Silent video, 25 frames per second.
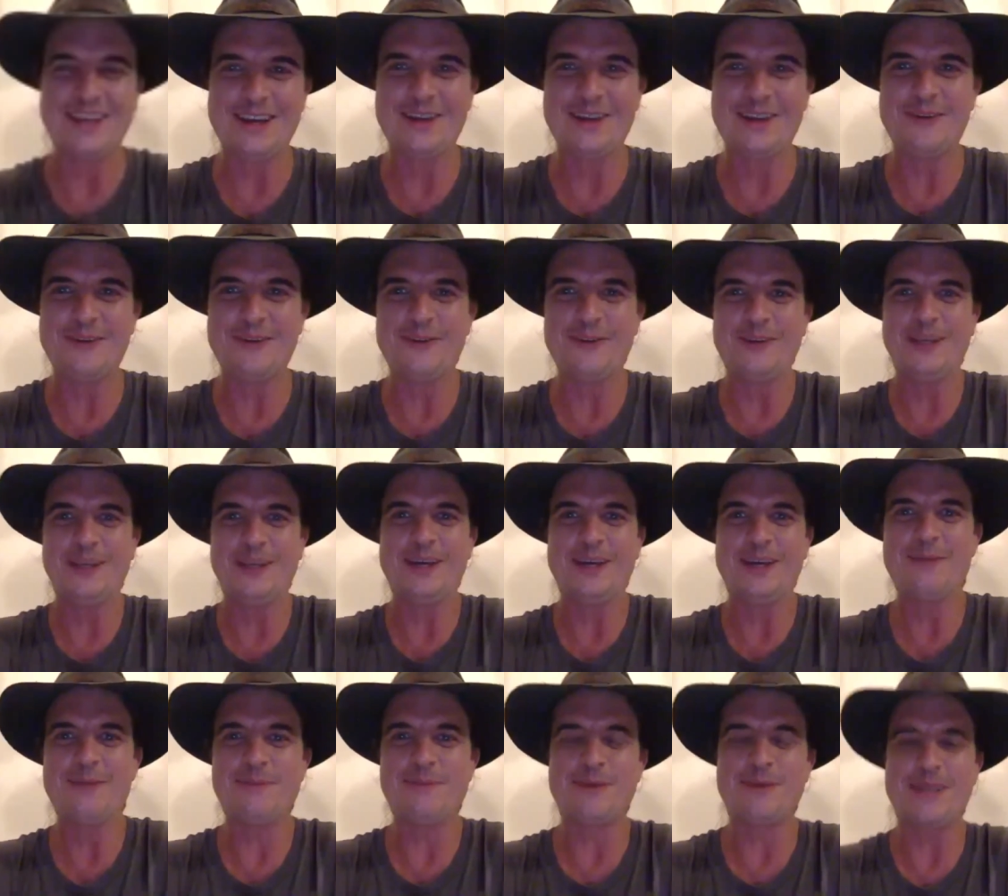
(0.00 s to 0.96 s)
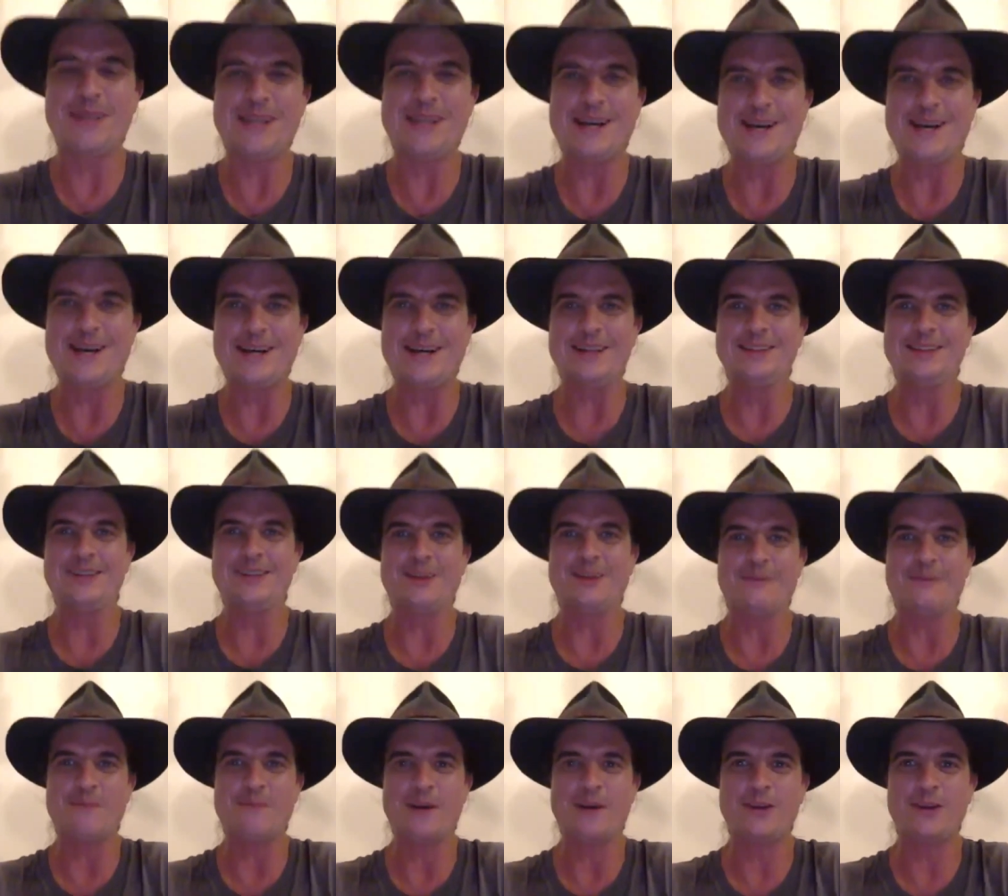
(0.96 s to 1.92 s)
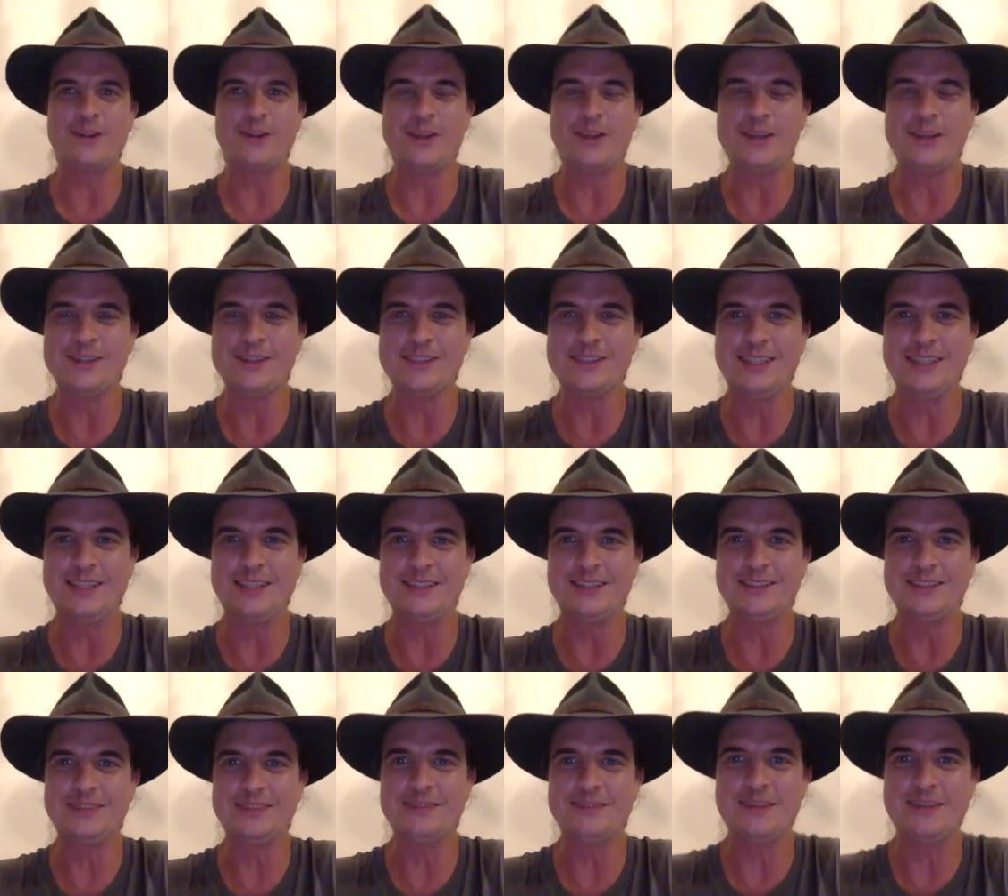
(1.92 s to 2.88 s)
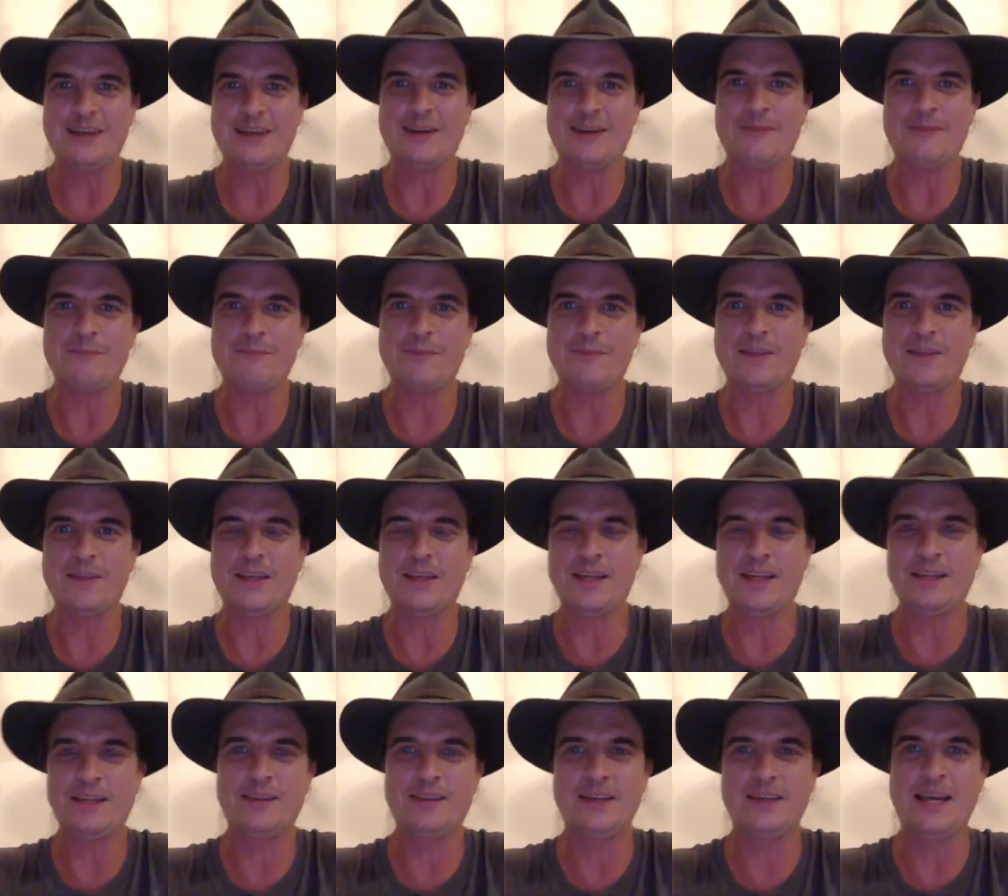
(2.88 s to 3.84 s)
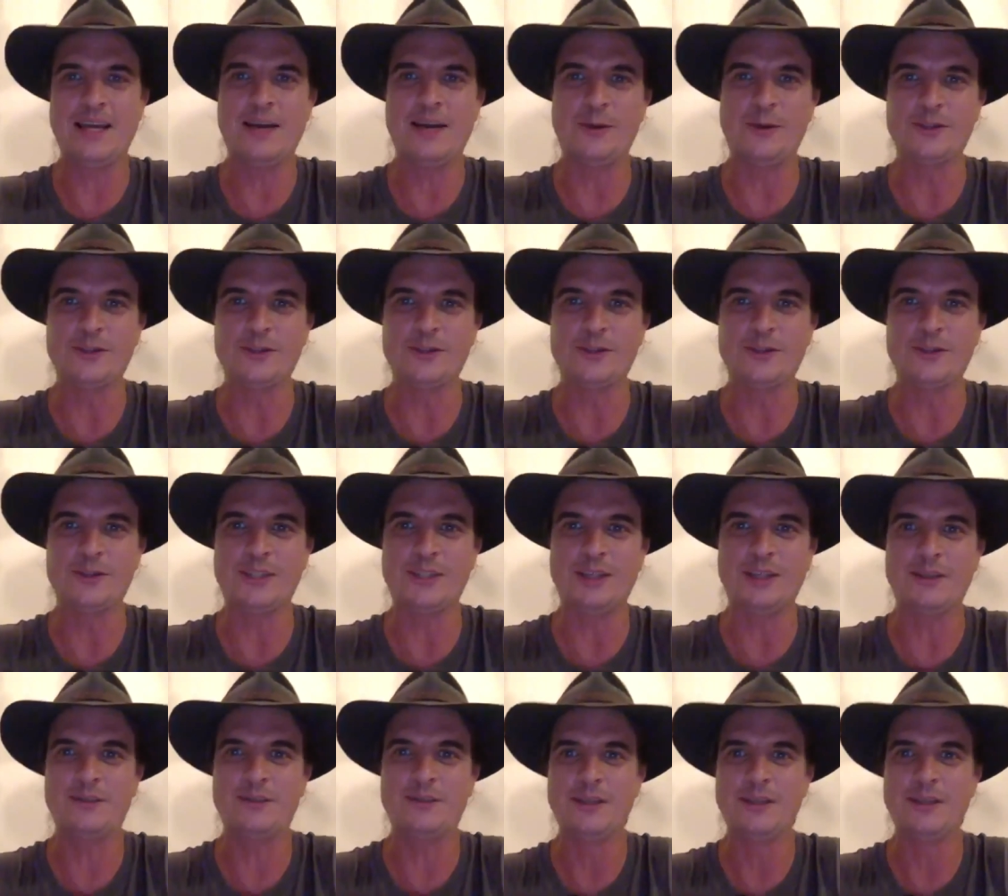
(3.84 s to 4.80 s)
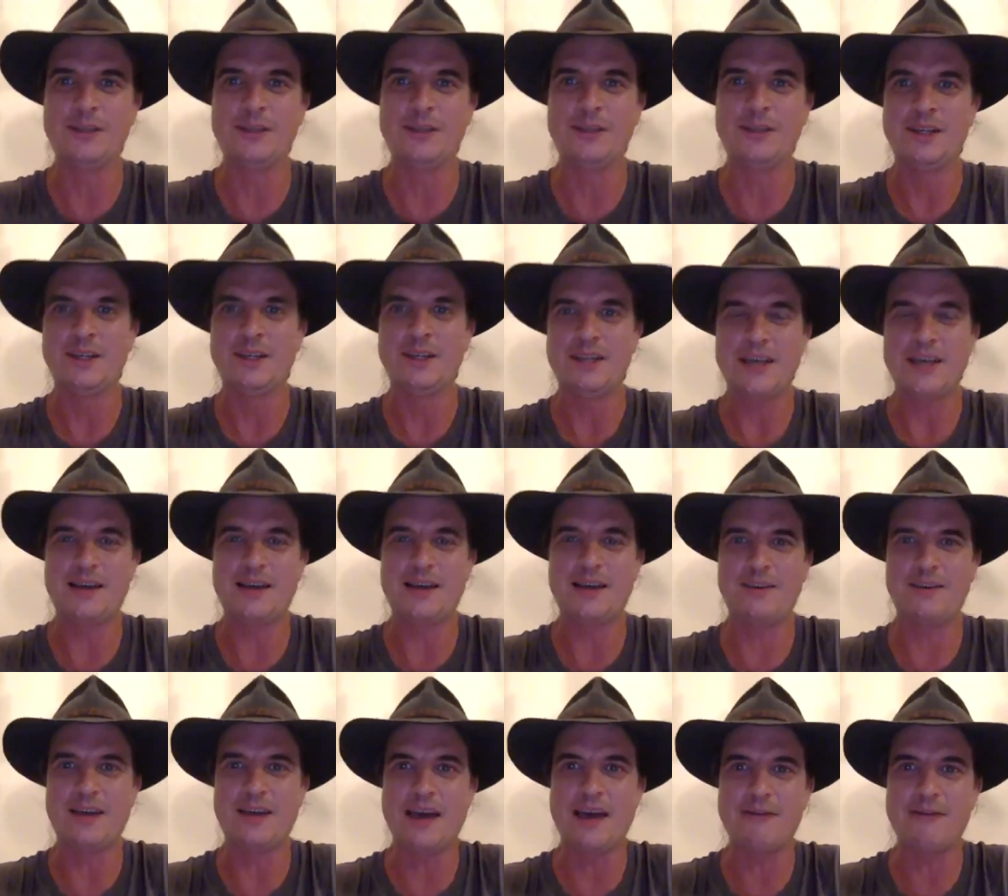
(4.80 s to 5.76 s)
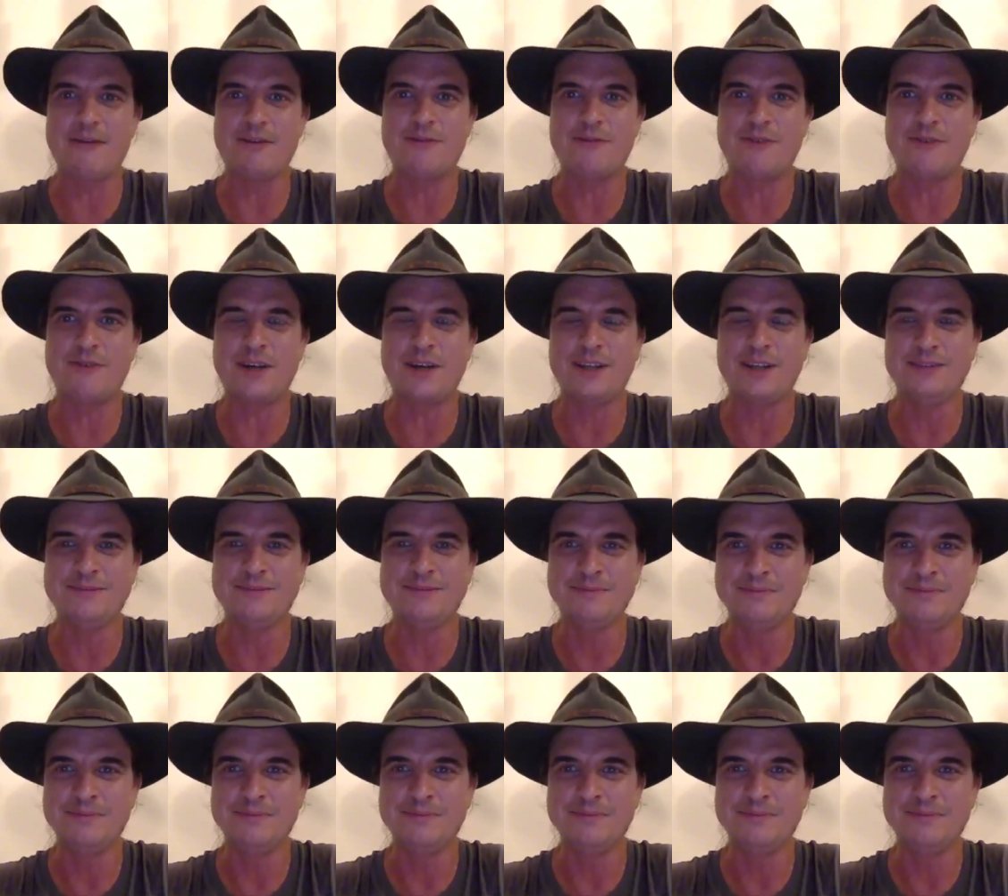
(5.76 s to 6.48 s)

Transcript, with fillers: we go pretty hard on both of those things, um, and and also ha- having fun.